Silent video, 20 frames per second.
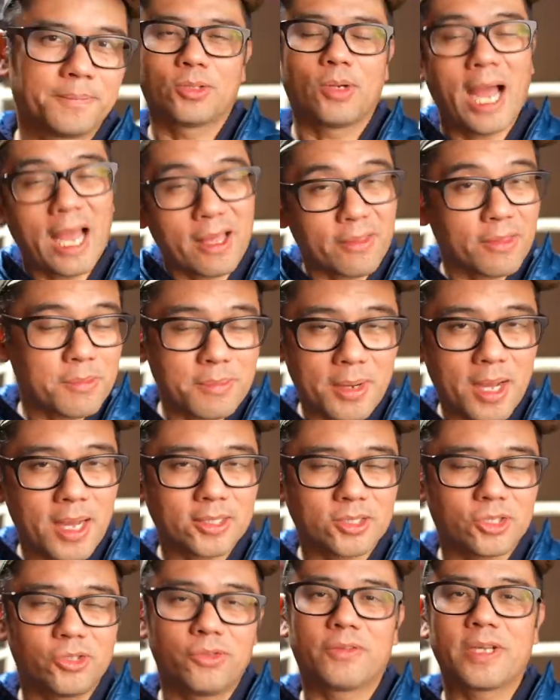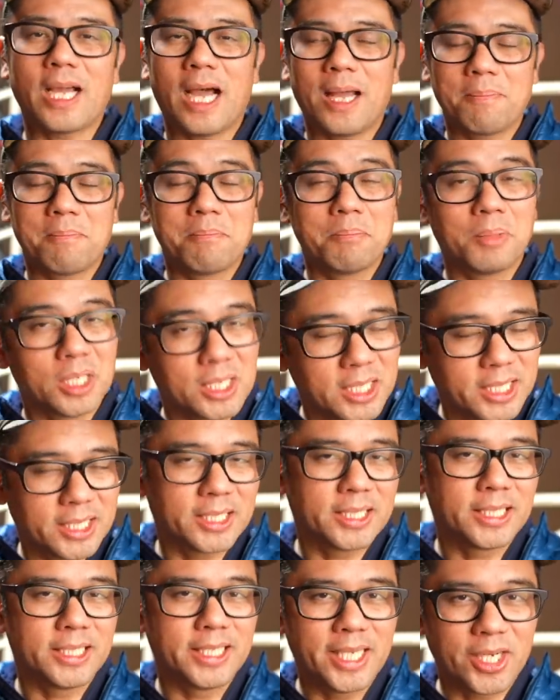So out of the box, you've got mullet
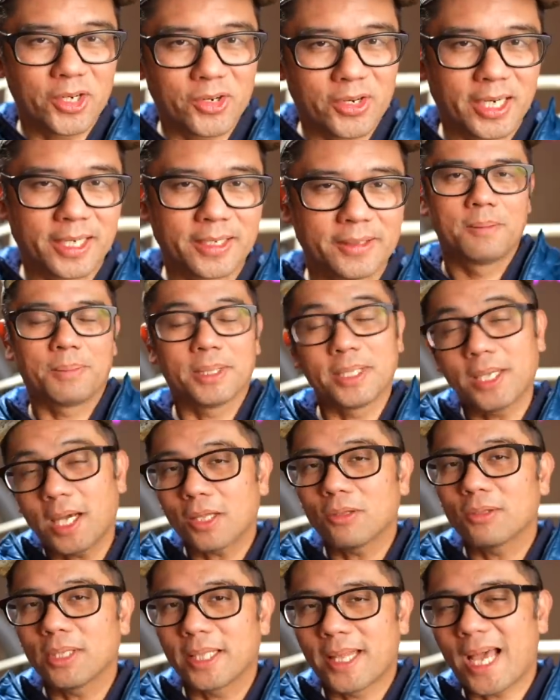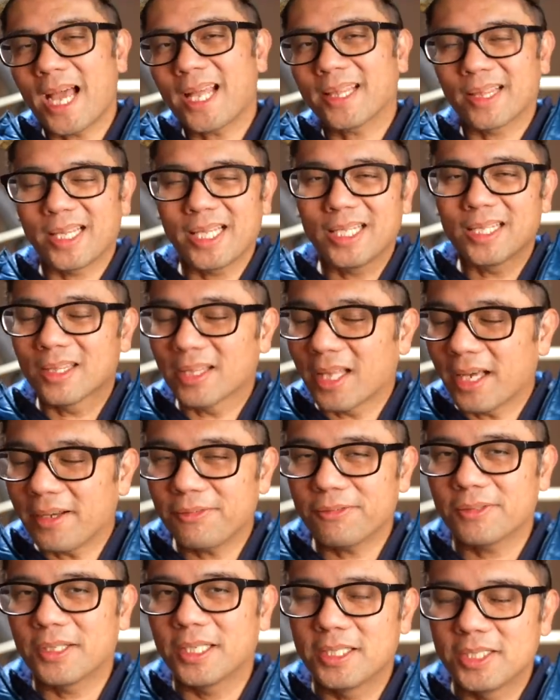gearing. But not only that, the
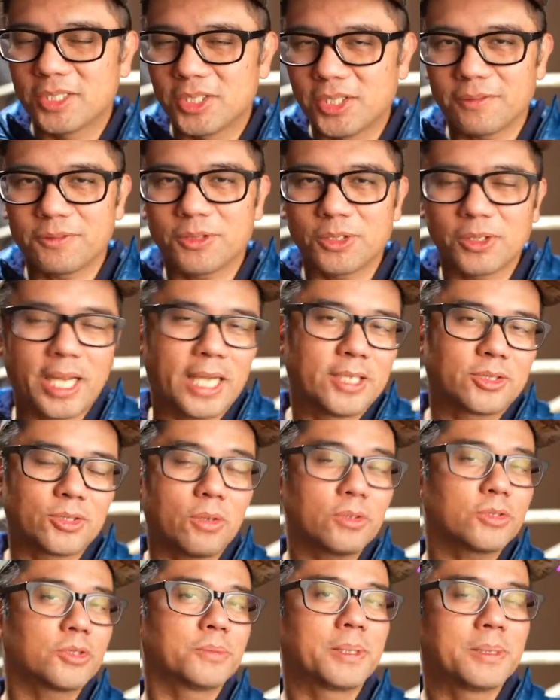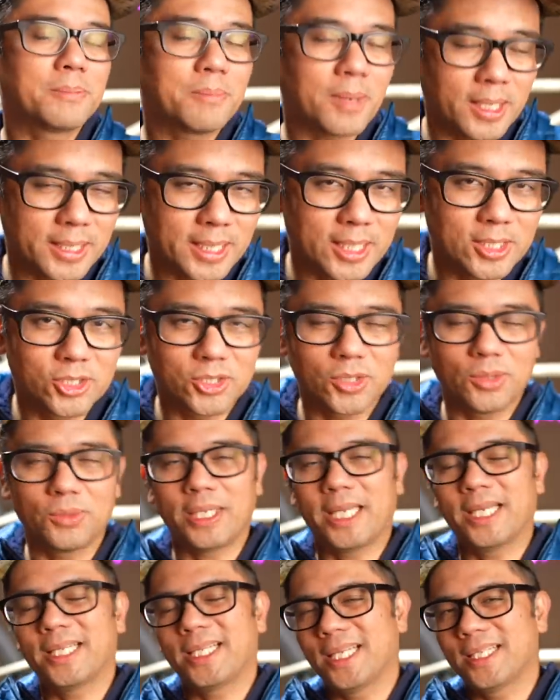left shifter has also been modded, so
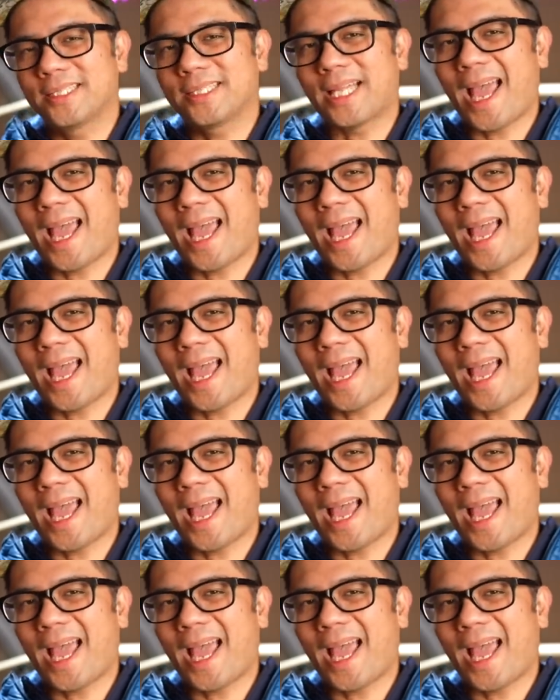it is